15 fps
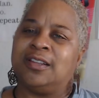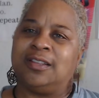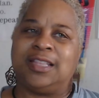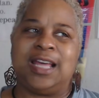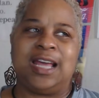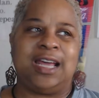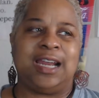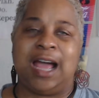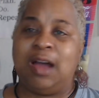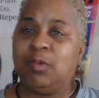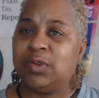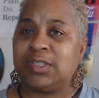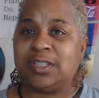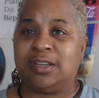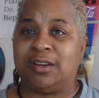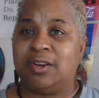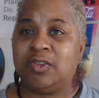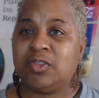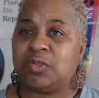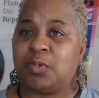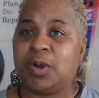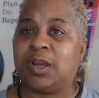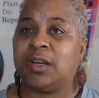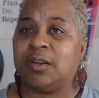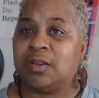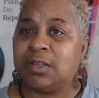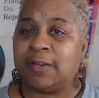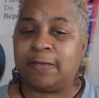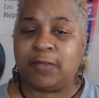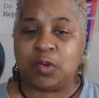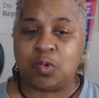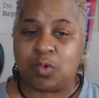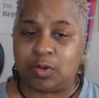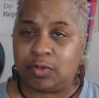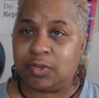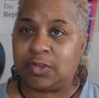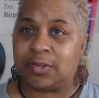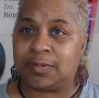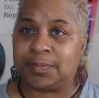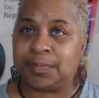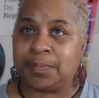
that I was a nurse working on the floors,